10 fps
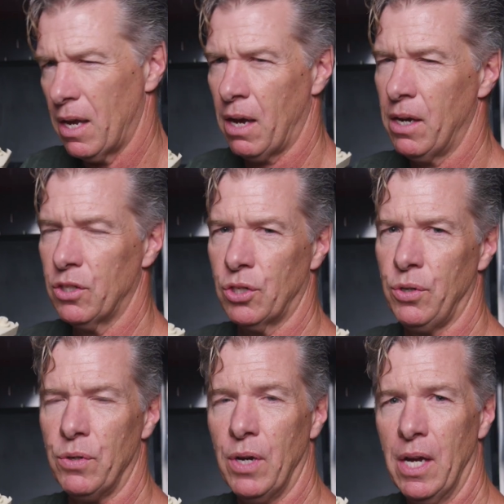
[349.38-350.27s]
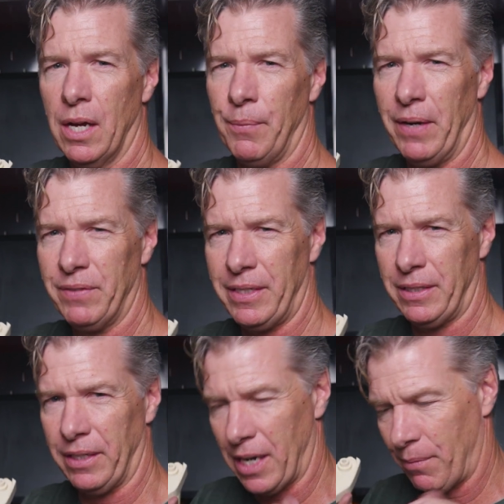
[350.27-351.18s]
I'm going to show you. I'm going to have to take
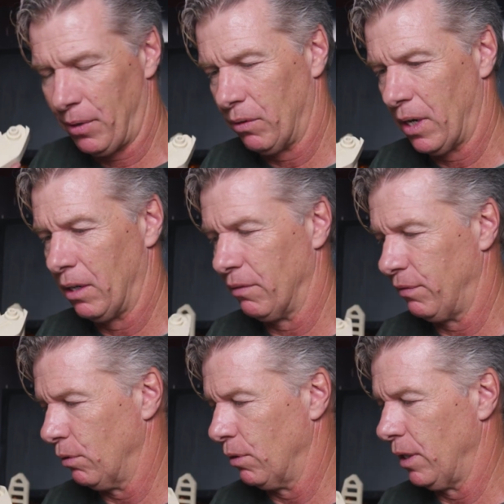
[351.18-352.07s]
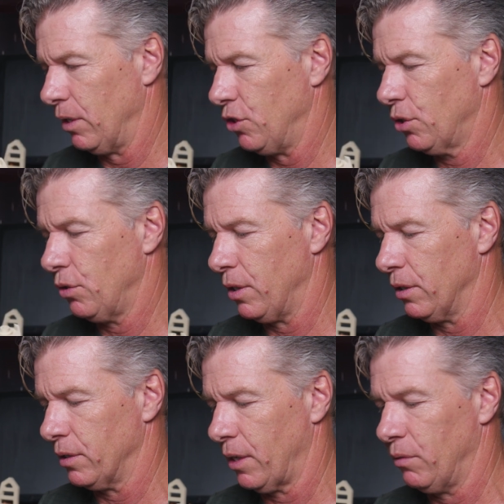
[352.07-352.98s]
the camera and go down on the floor and show you,
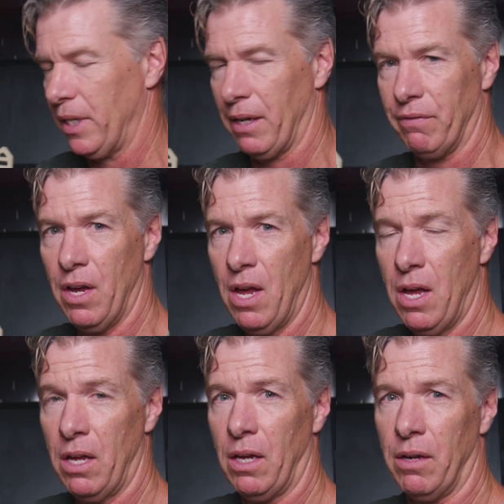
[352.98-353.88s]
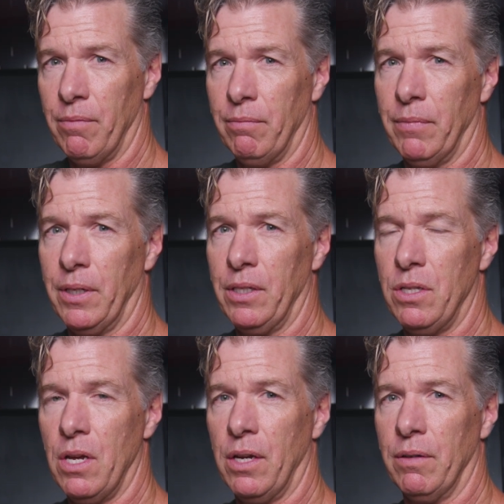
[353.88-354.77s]
because I only have my
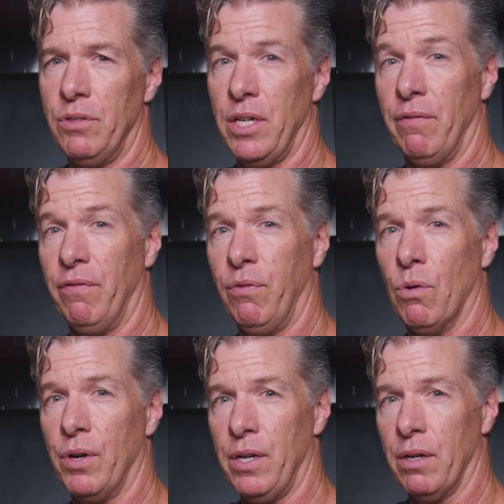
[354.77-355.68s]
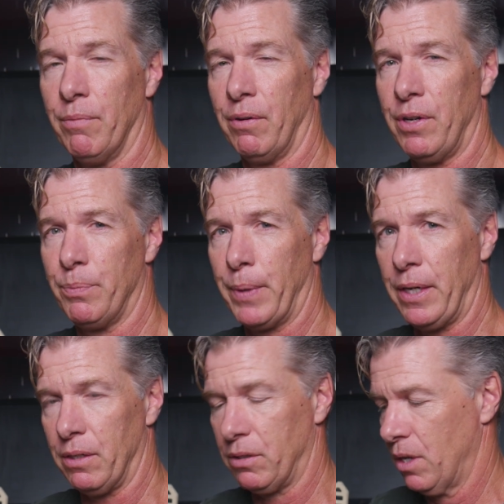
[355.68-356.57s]
Gen 4 here. My race
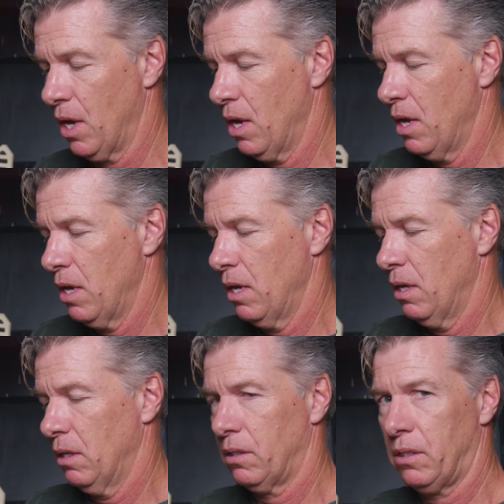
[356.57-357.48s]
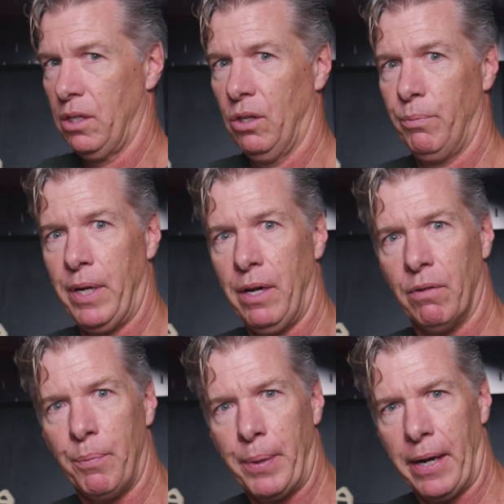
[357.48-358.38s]
bike is still being
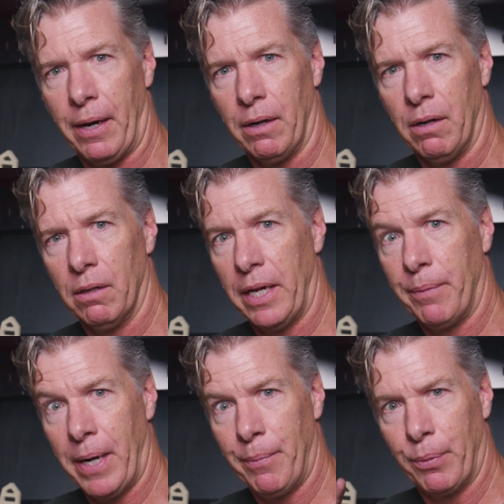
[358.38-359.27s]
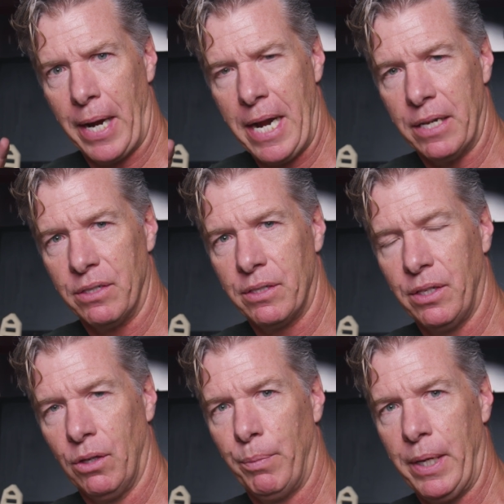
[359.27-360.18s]
repaired. Like my brain is
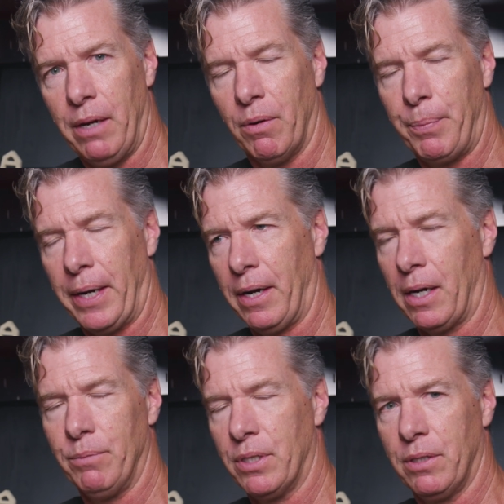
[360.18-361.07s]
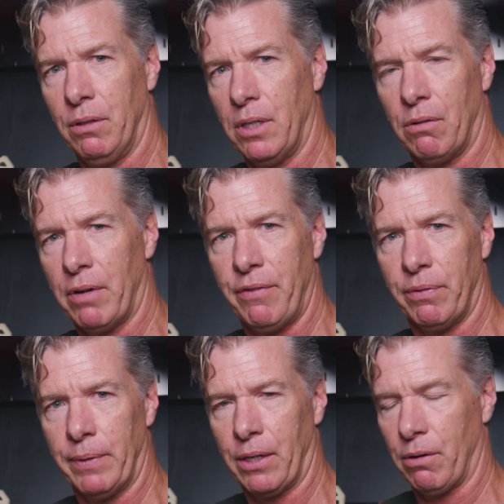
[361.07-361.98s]
still being repaired. I'm still not right
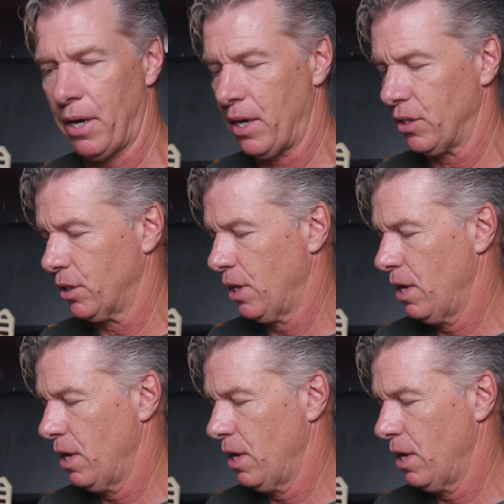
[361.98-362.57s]
from that crash.